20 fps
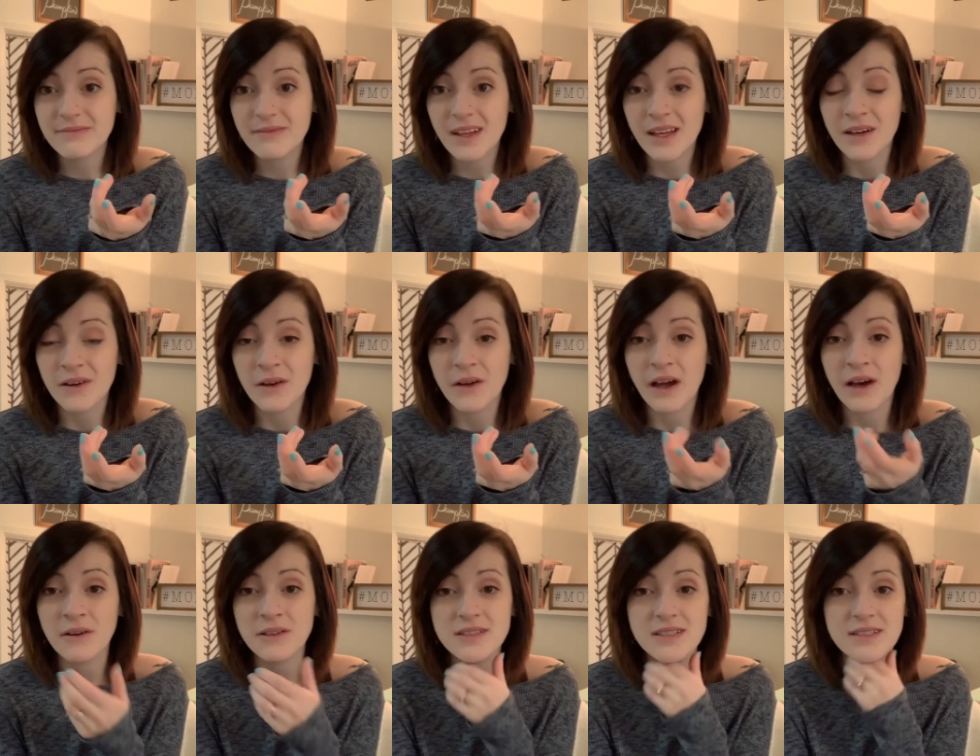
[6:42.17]
I don't know
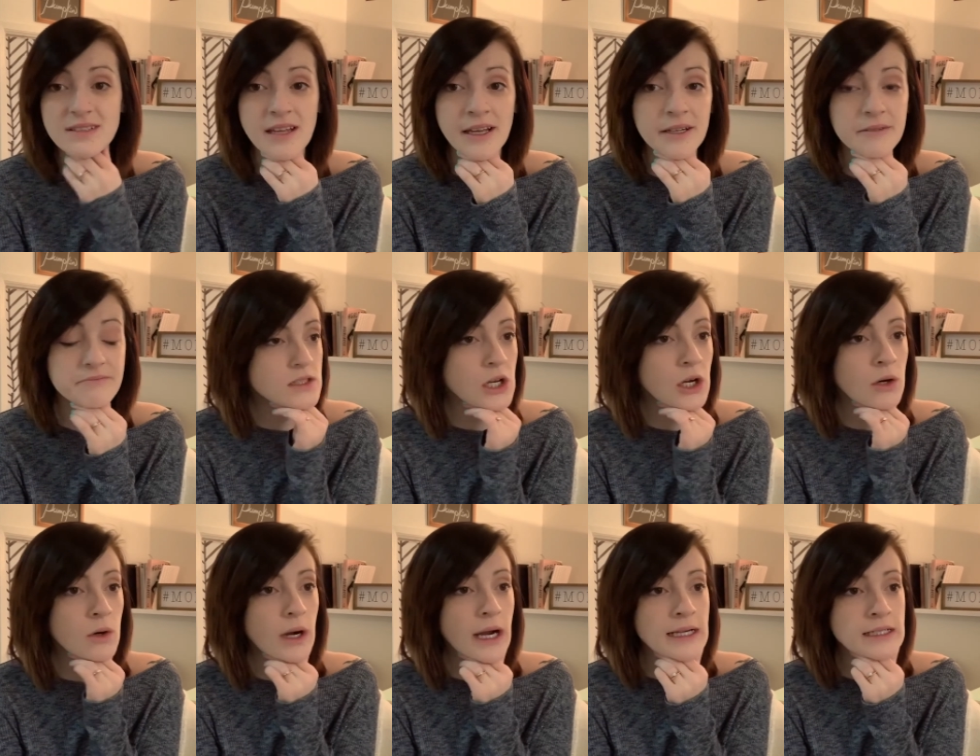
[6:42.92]
how else to say it.
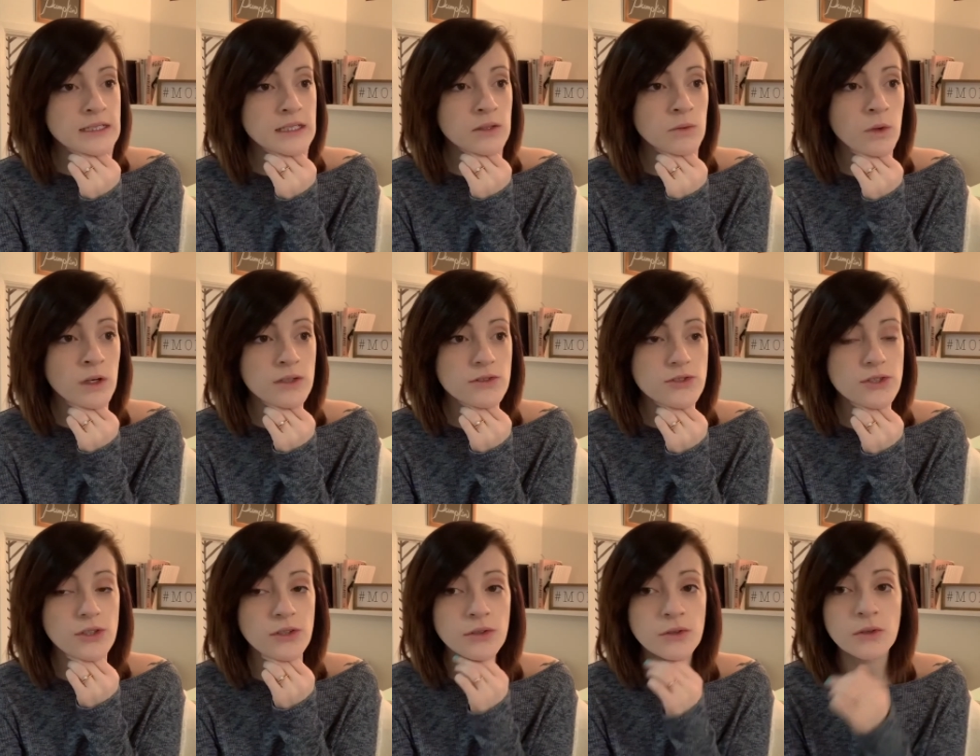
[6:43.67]
So I did want
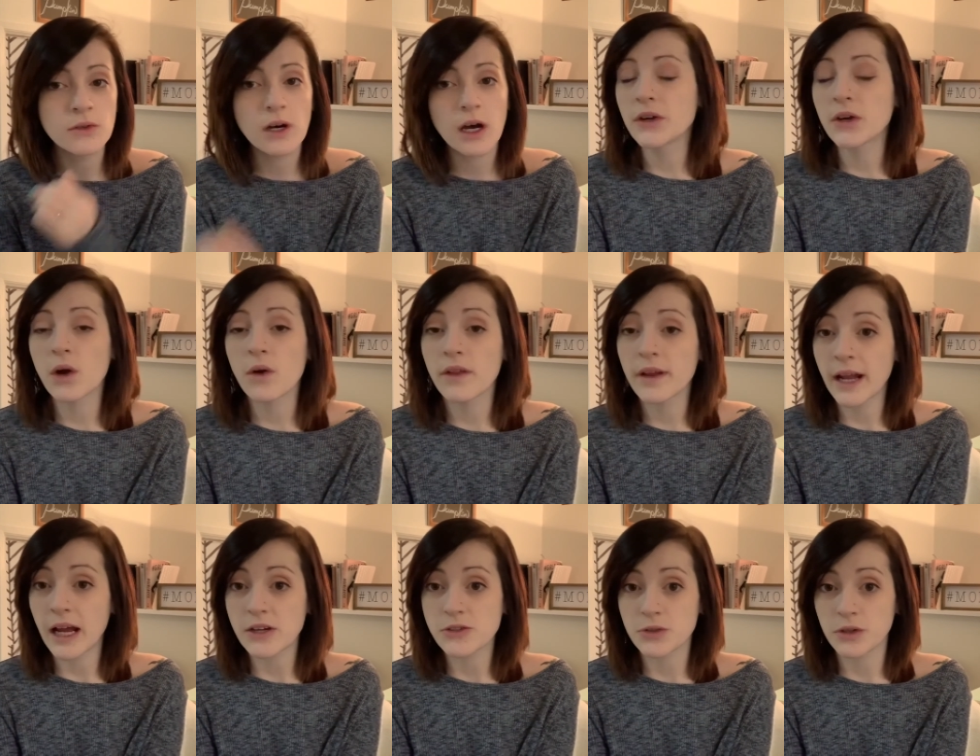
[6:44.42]
to go the
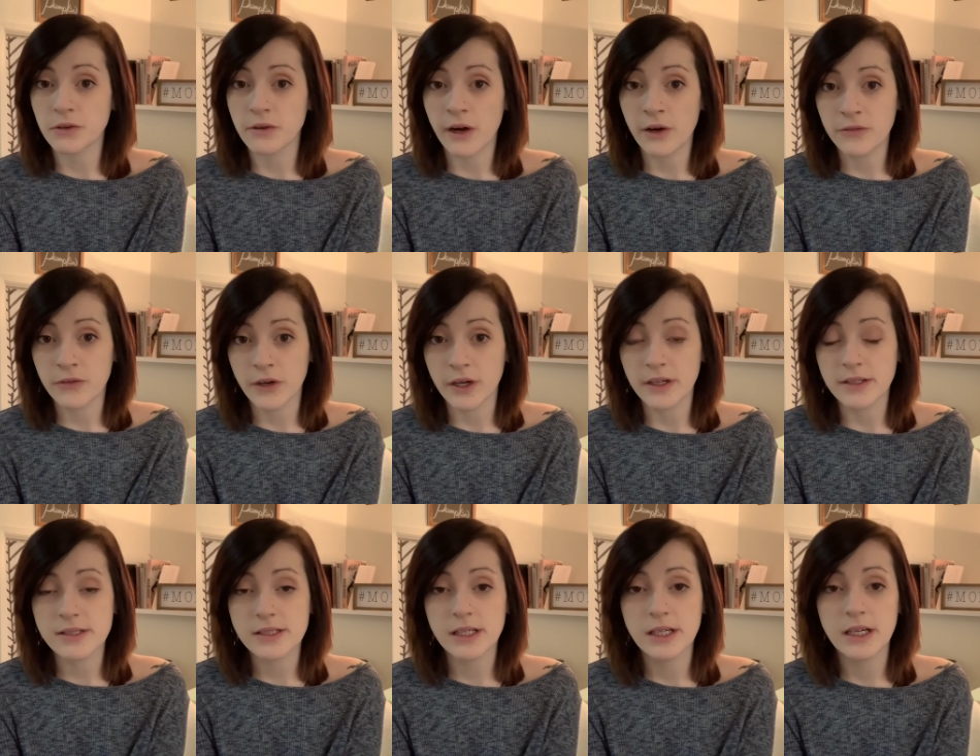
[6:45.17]
natural route
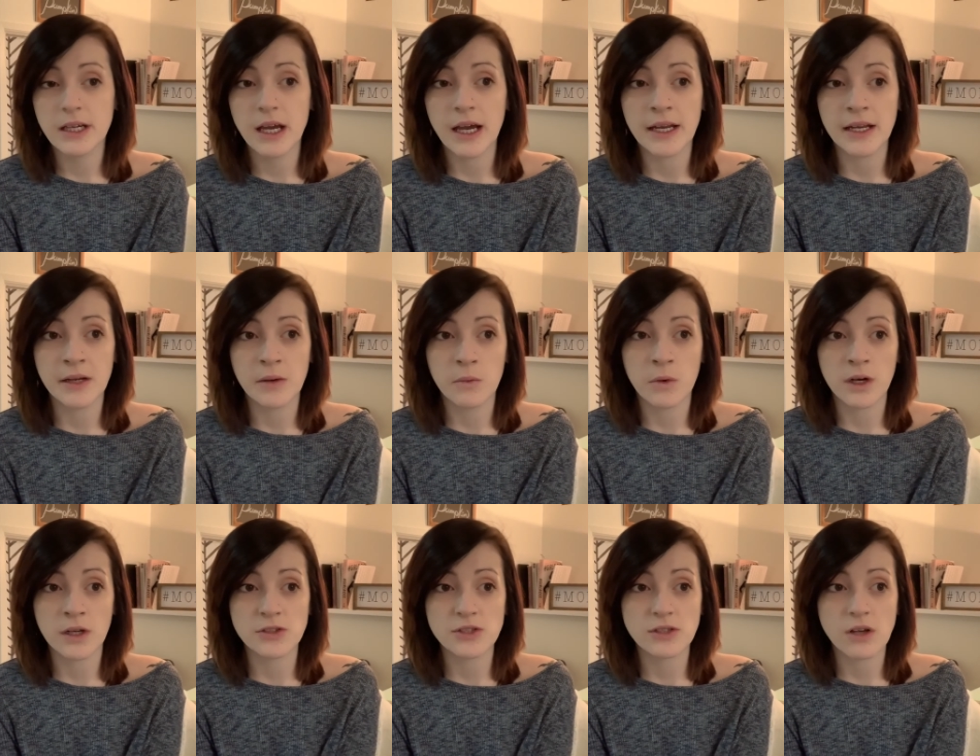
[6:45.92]
first. I didn't
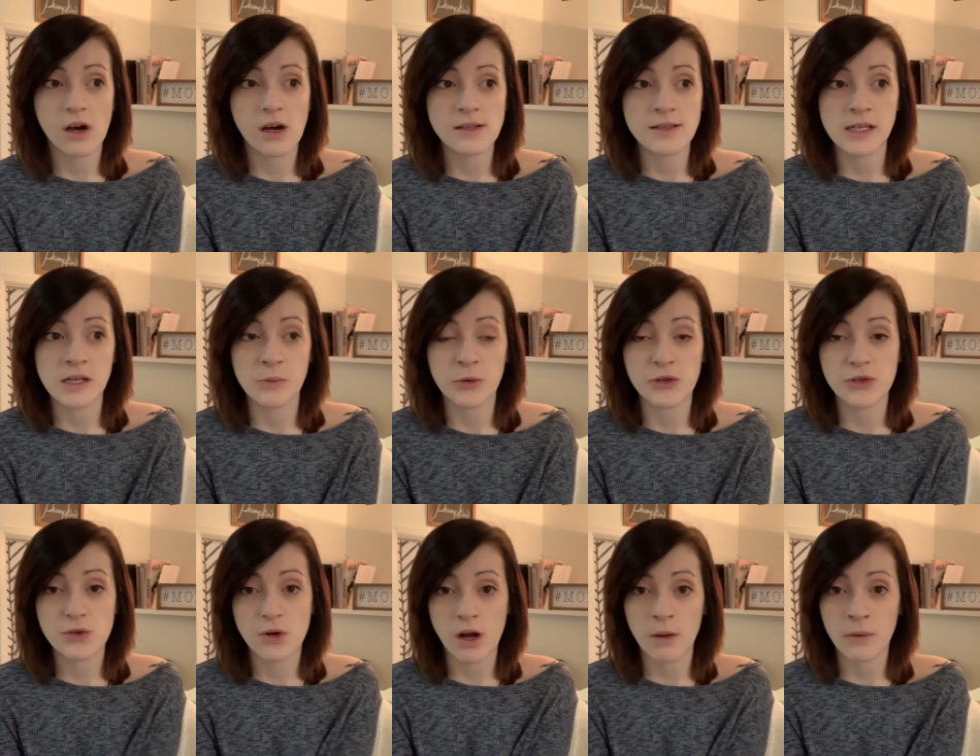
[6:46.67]
want it to cause any more
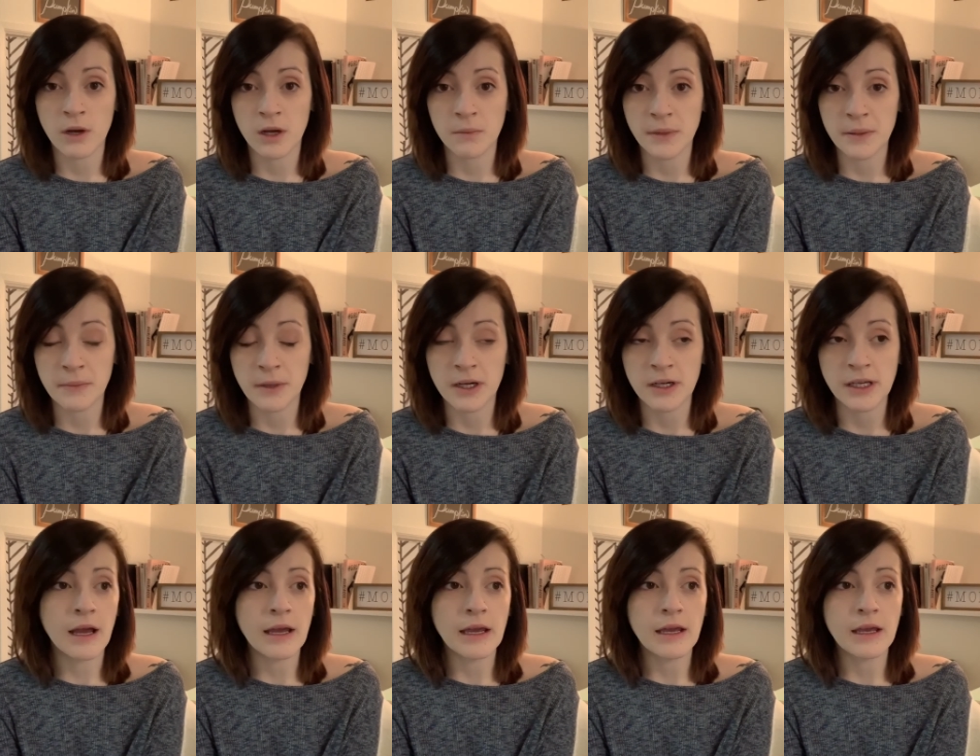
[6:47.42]
trauma on my
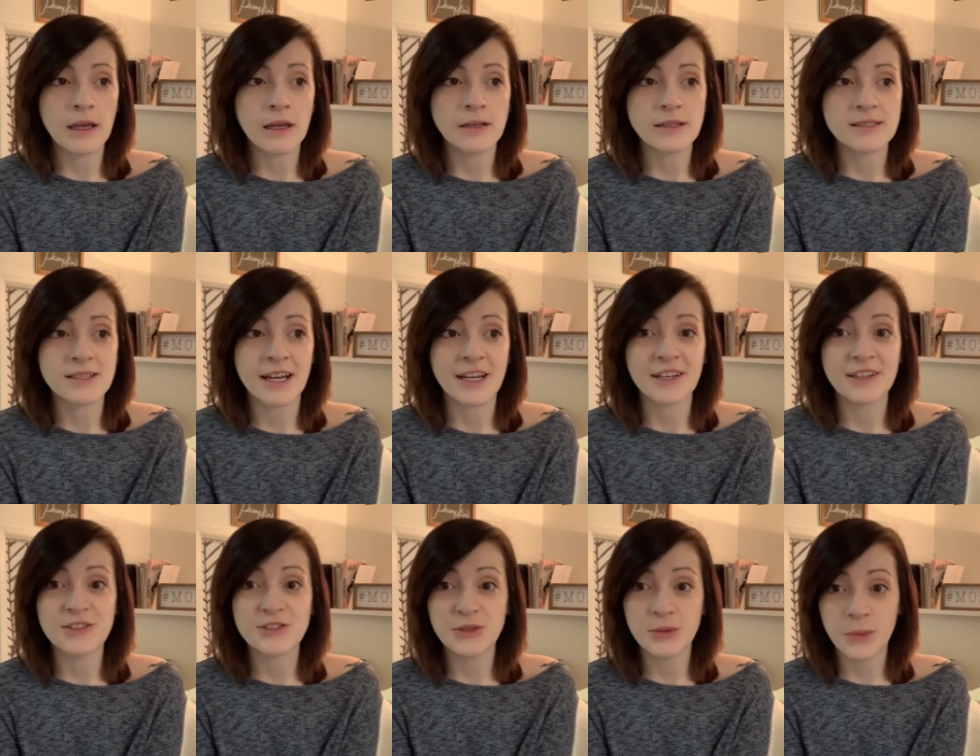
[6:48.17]
body. I
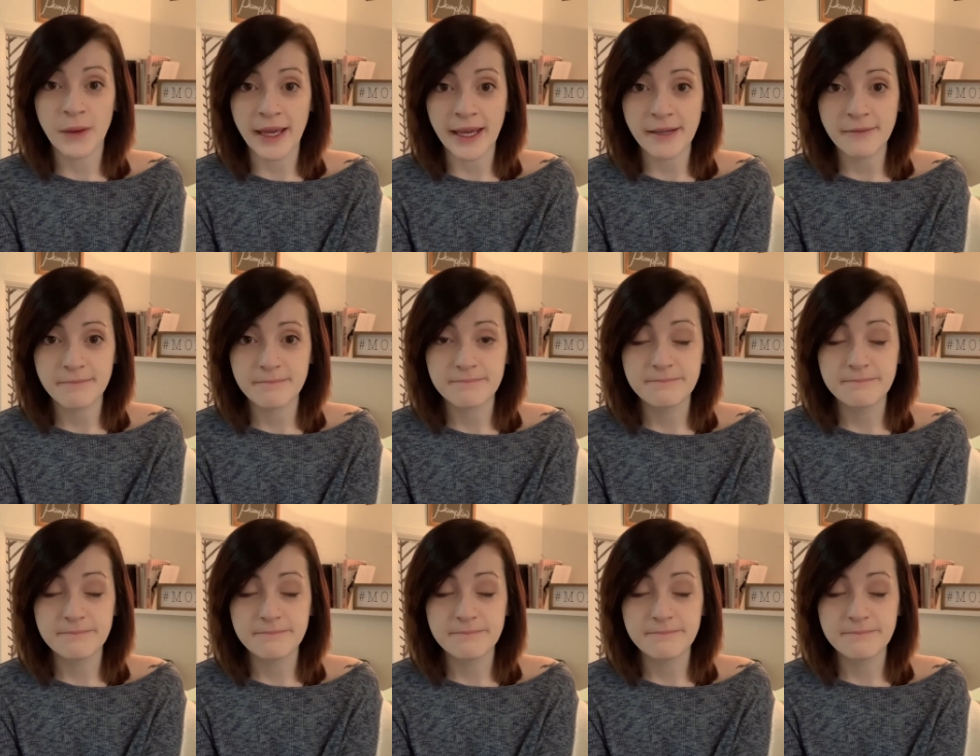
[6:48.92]
decided to wait.